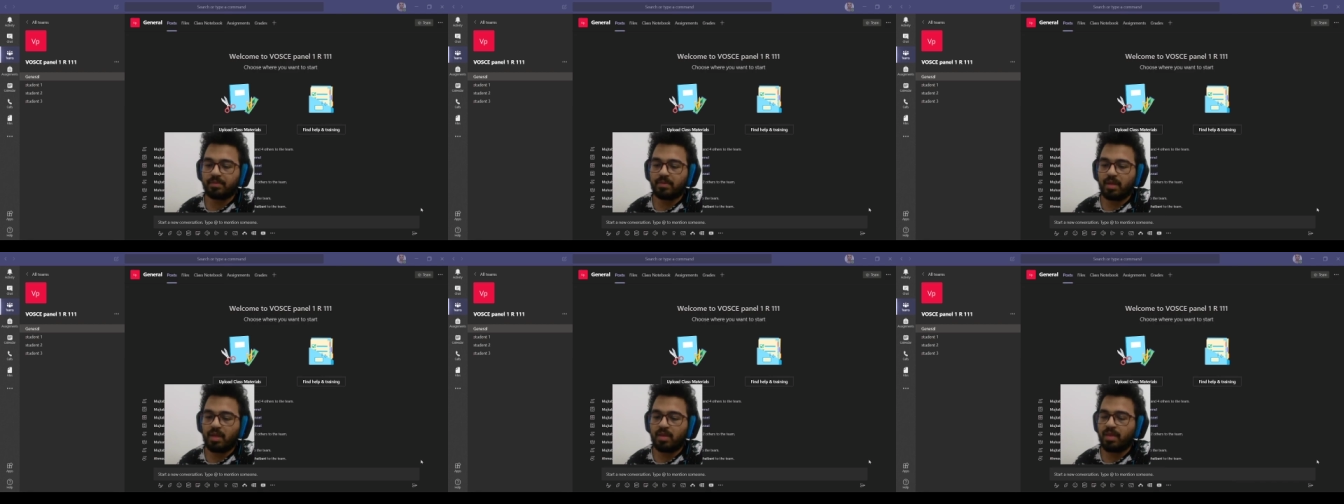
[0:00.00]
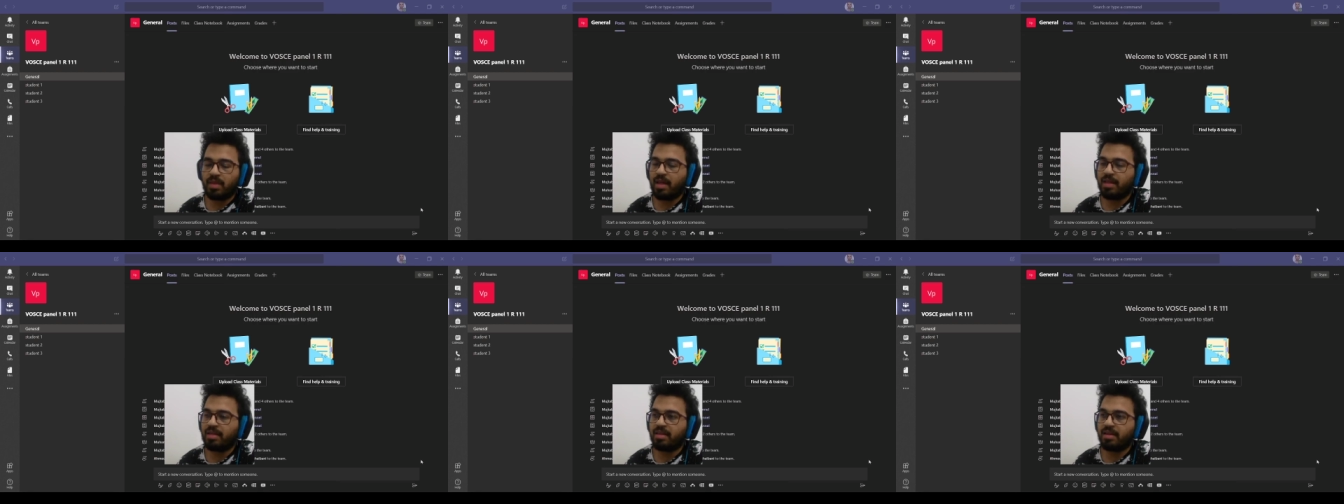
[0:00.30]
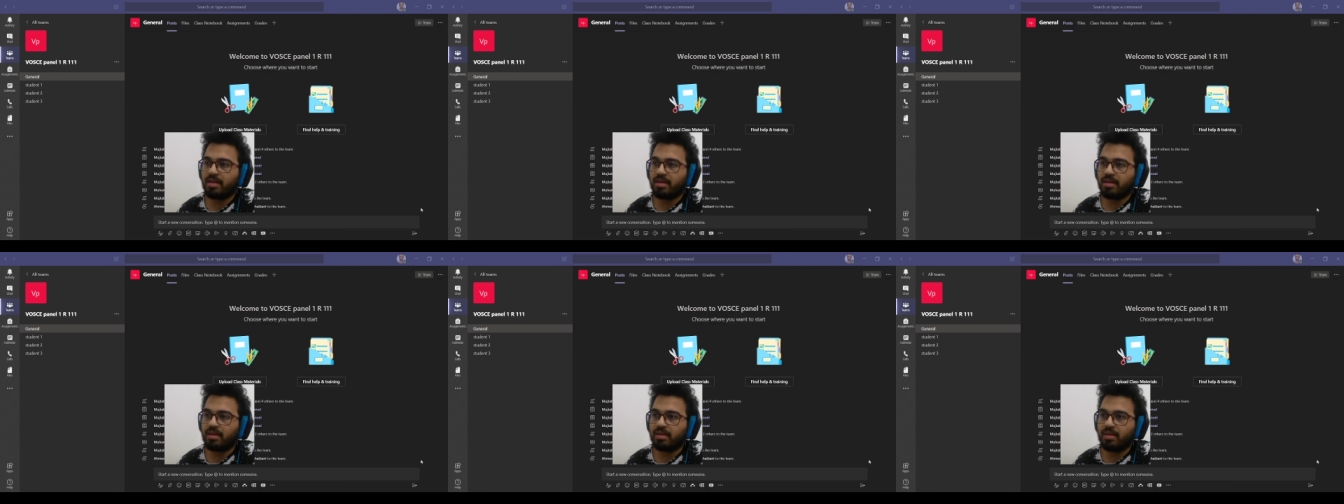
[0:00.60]
then that's
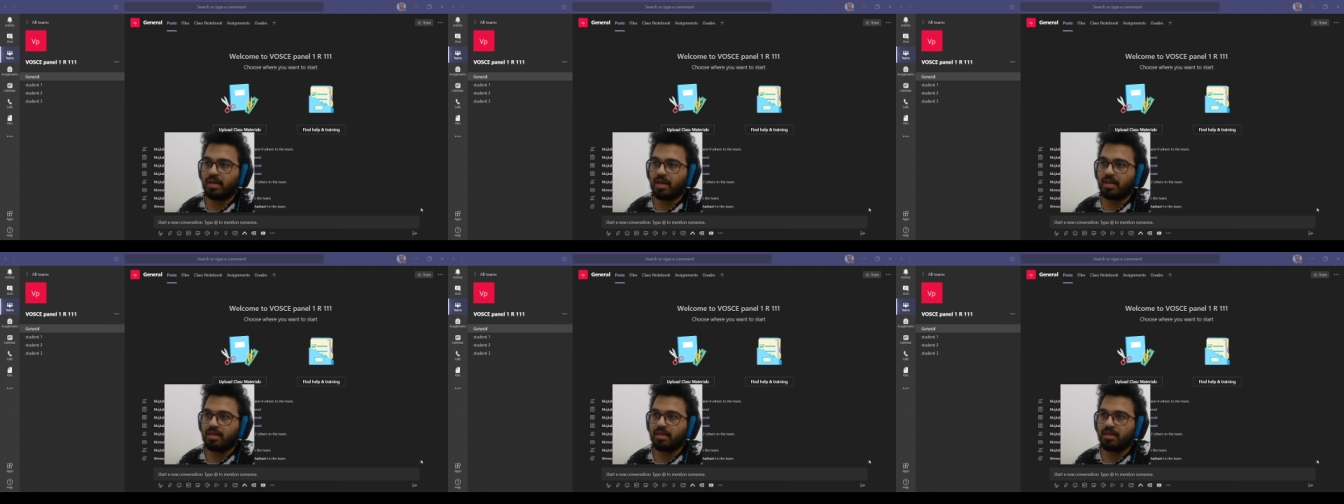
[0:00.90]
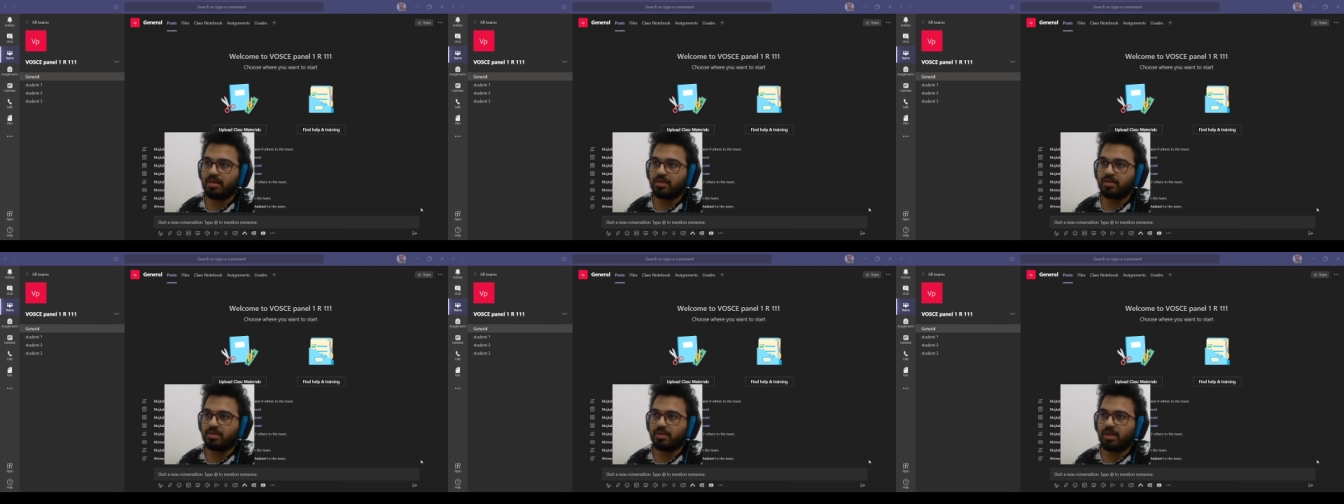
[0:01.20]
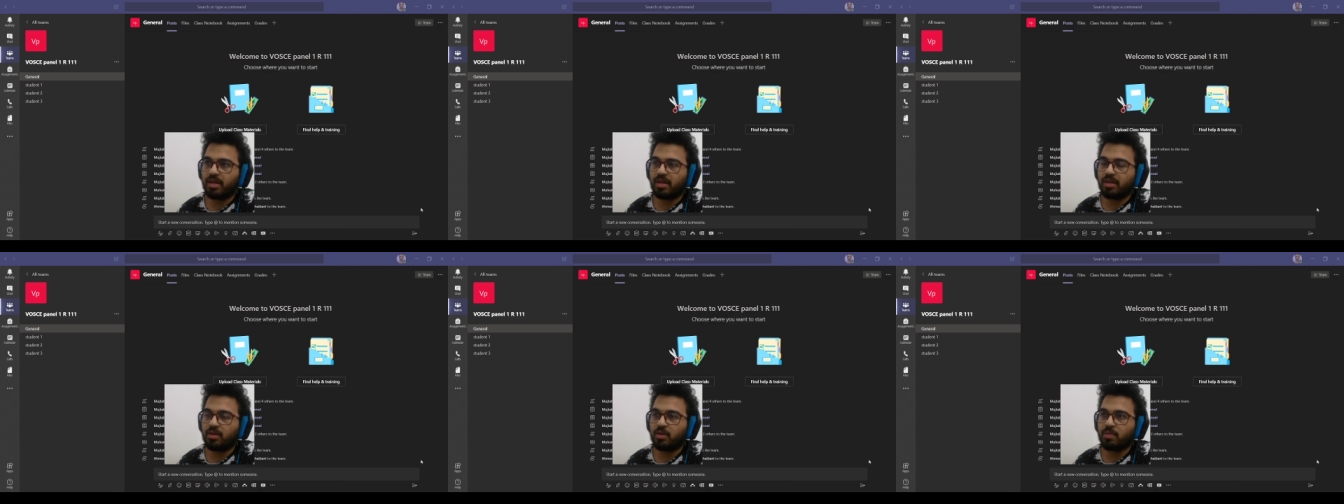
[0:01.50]
a that's an issue.
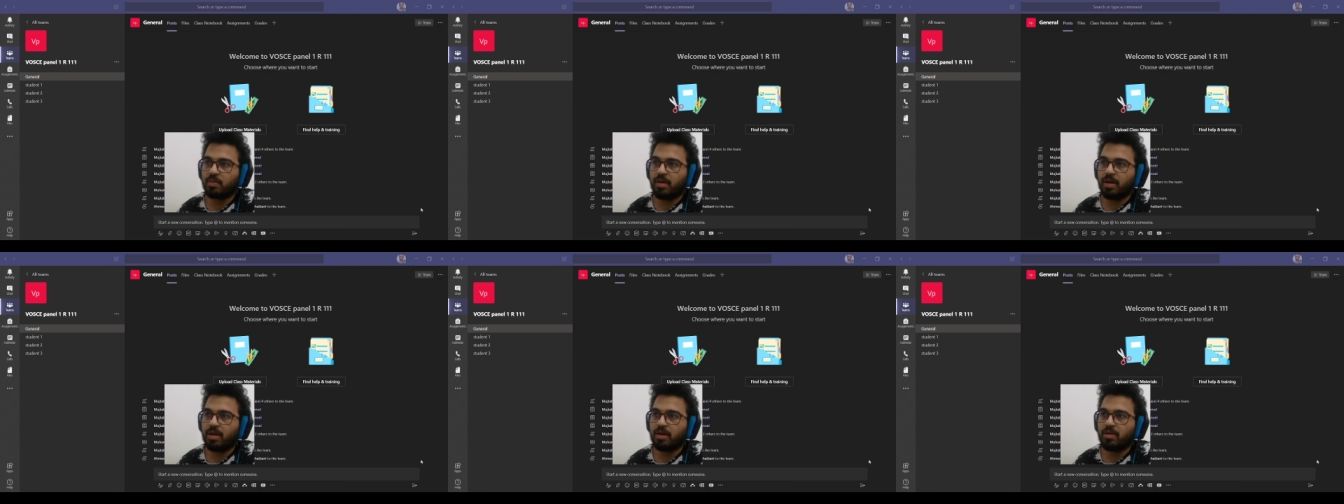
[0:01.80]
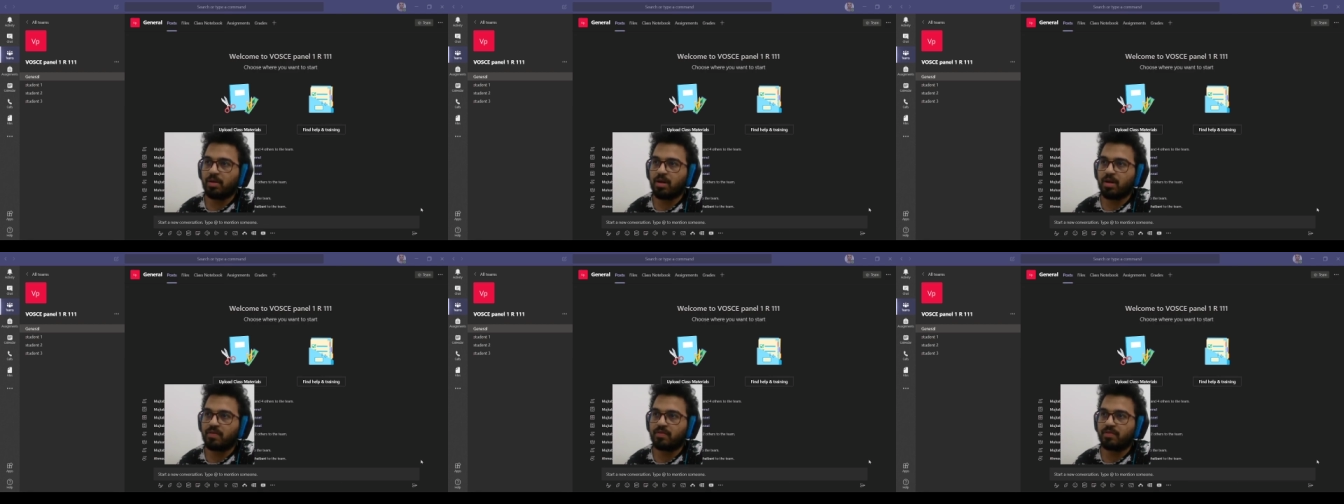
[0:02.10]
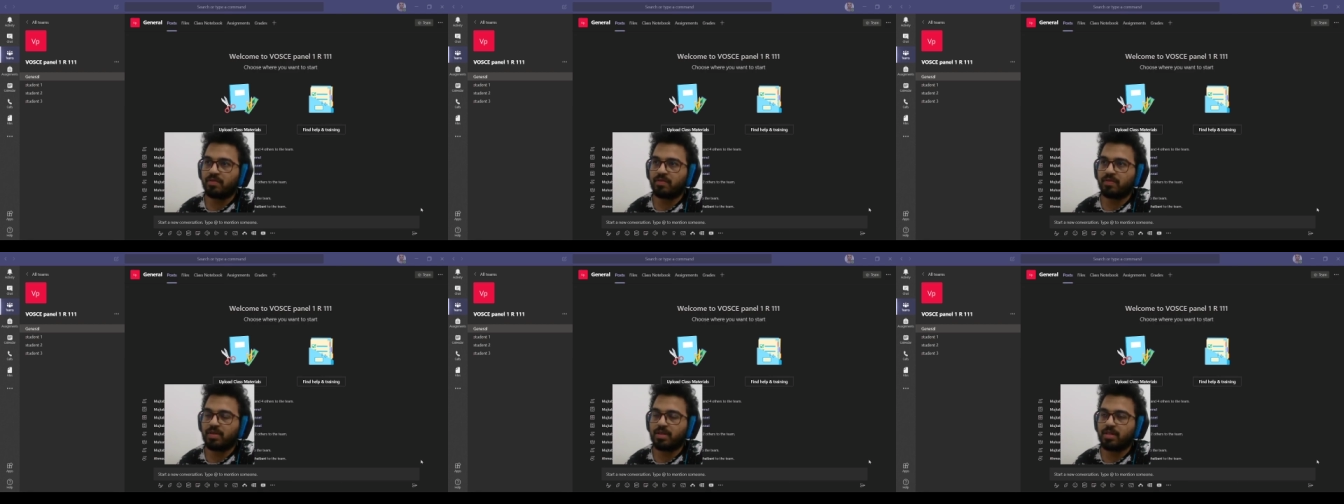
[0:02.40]
Like you're better
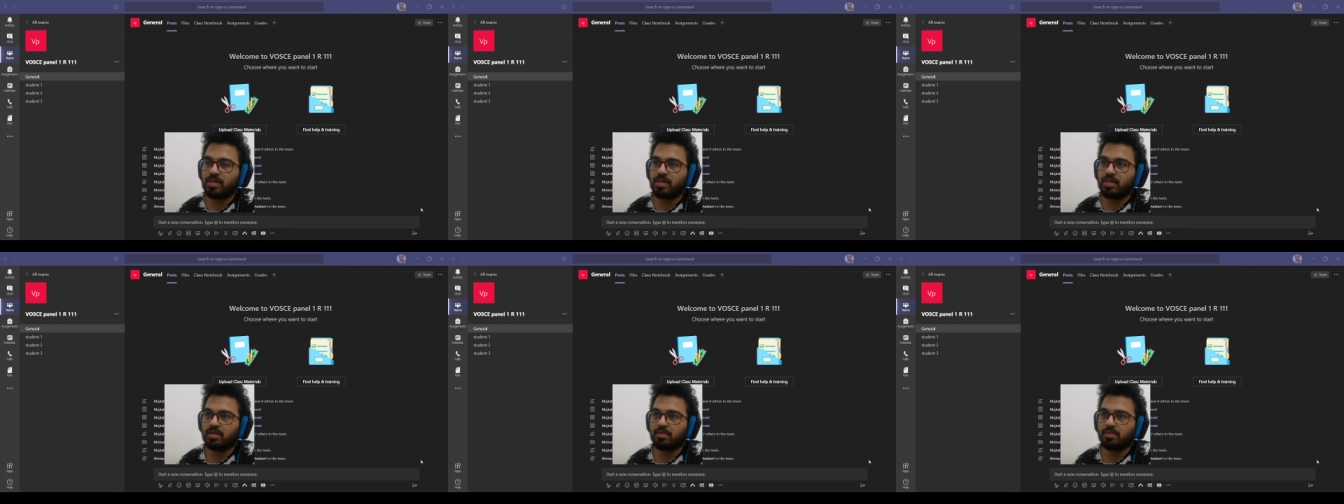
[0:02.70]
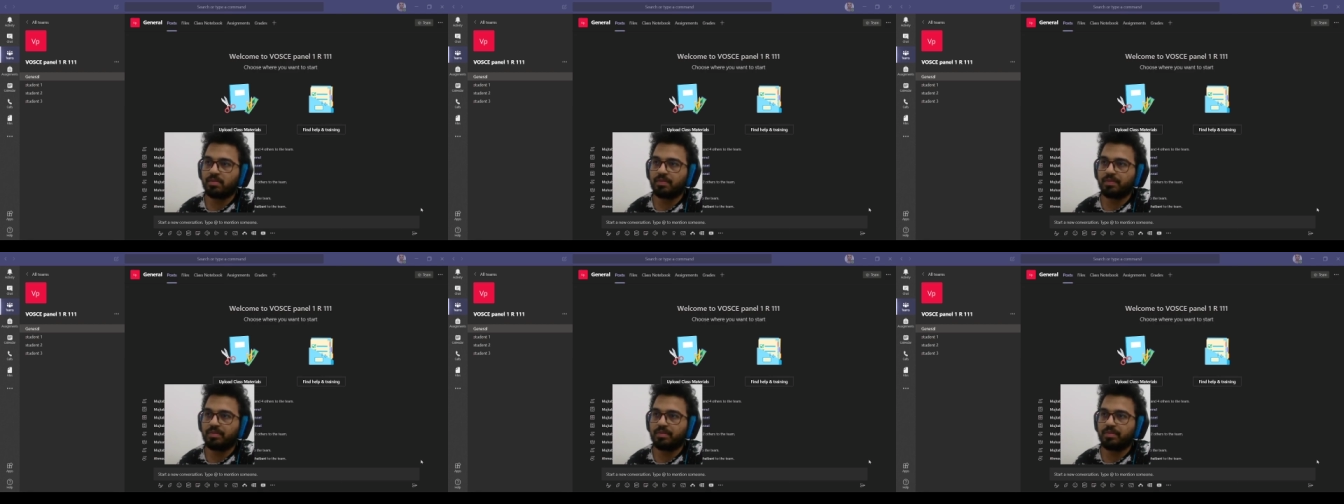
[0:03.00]
off um,